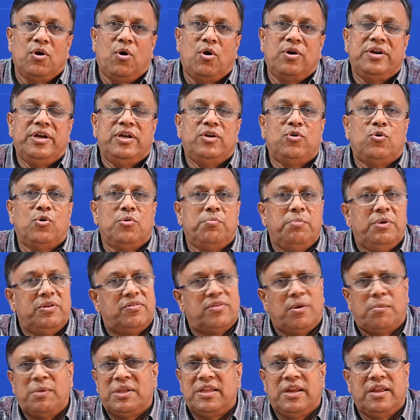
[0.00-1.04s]
or it could be
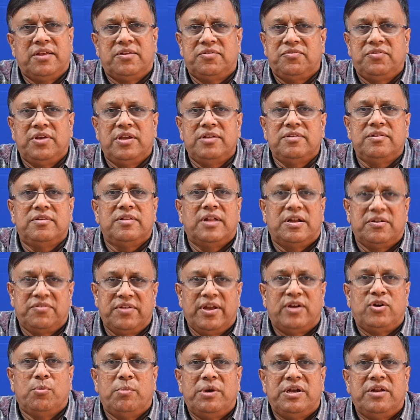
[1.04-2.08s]
some other exchange. That's
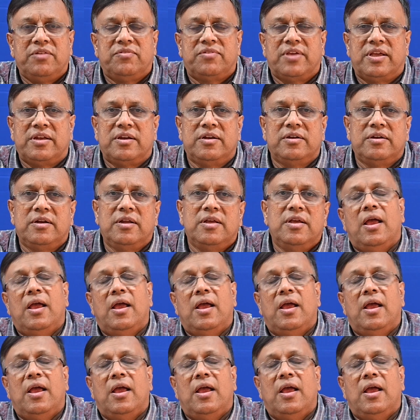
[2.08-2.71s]
yet to be decided.